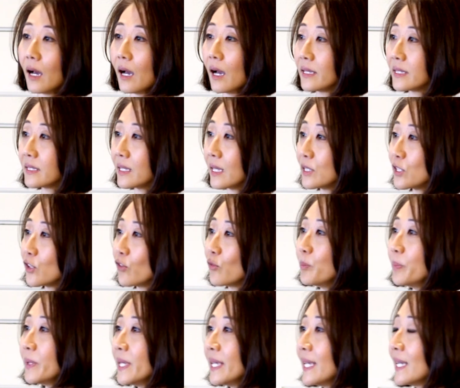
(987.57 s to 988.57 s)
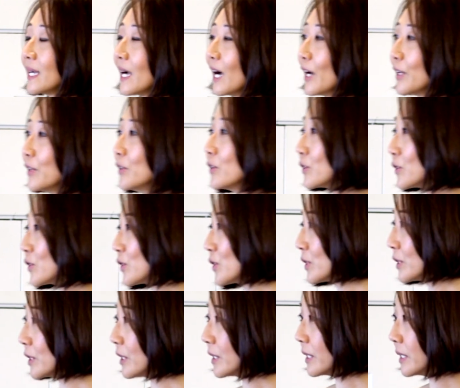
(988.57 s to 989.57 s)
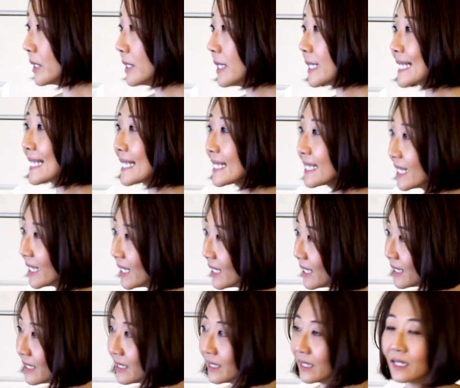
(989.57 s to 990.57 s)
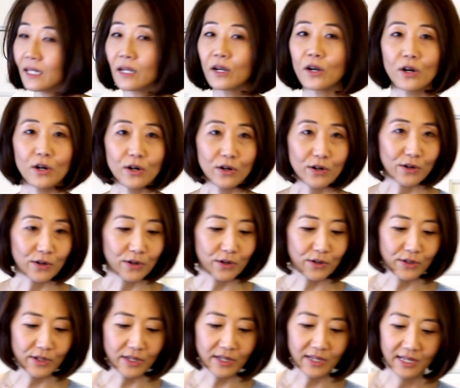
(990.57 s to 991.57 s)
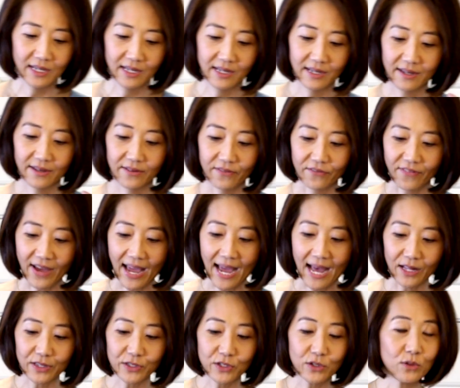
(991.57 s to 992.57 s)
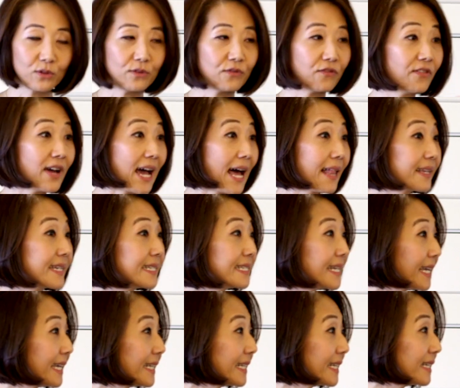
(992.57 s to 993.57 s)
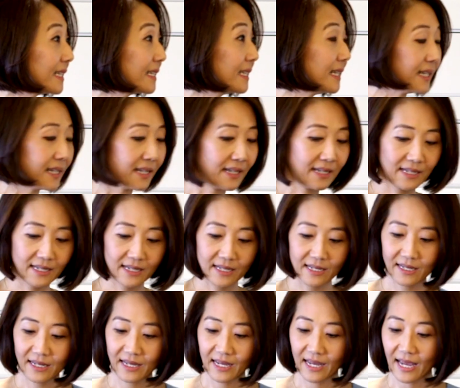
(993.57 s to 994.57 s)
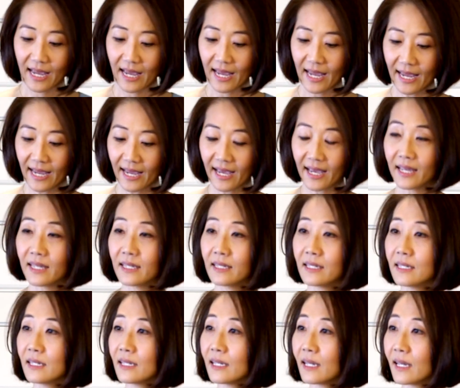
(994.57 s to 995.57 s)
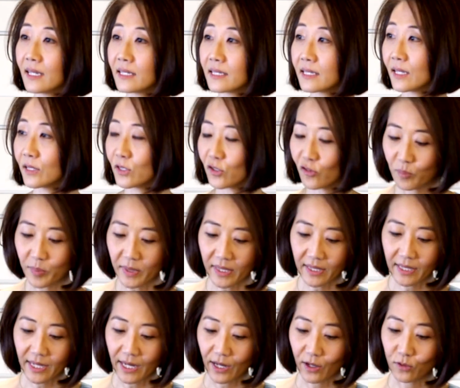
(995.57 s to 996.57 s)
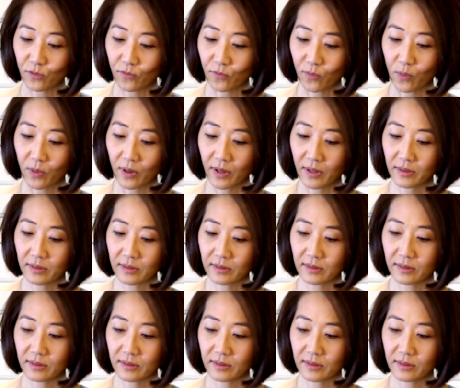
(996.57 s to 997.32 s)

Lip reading: a sense of being understood, seen, heard, valued, validated, and a sense of being cared for.